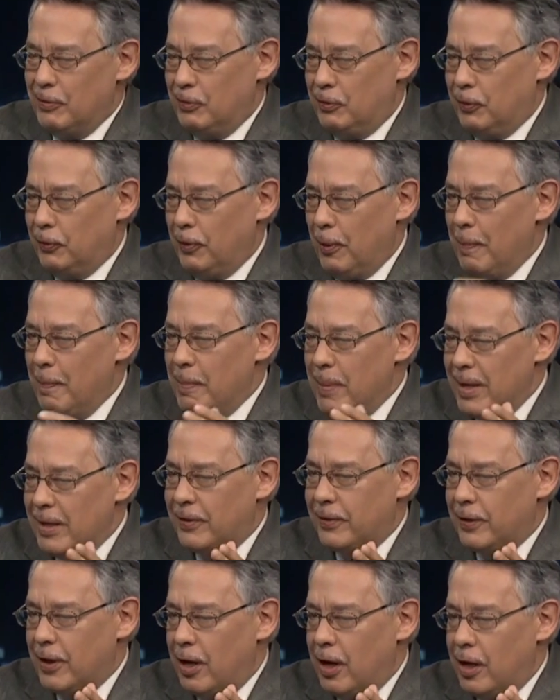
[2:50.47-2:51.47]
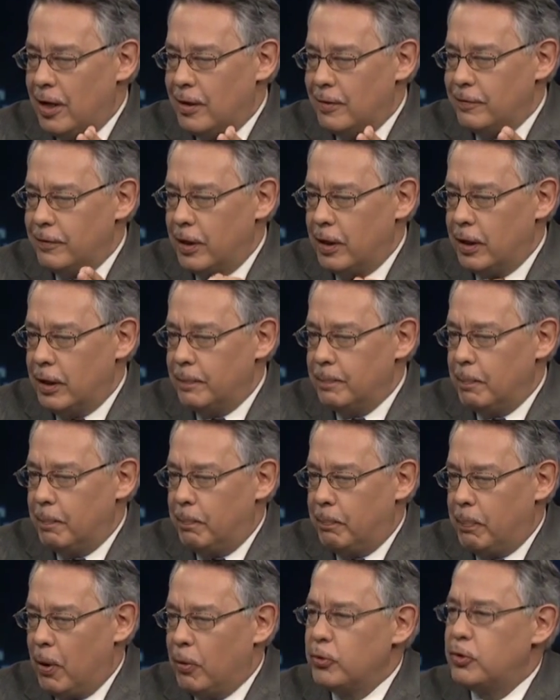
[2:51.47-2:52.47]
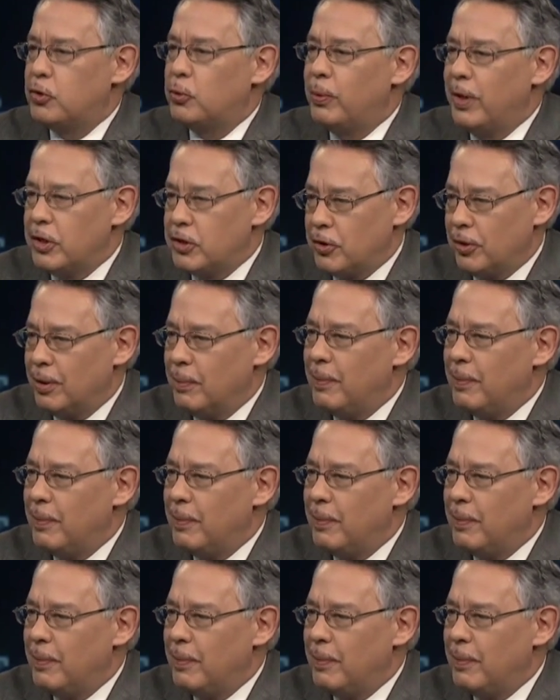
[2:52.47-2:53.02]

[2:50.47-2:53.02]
through the myth of um, post-racial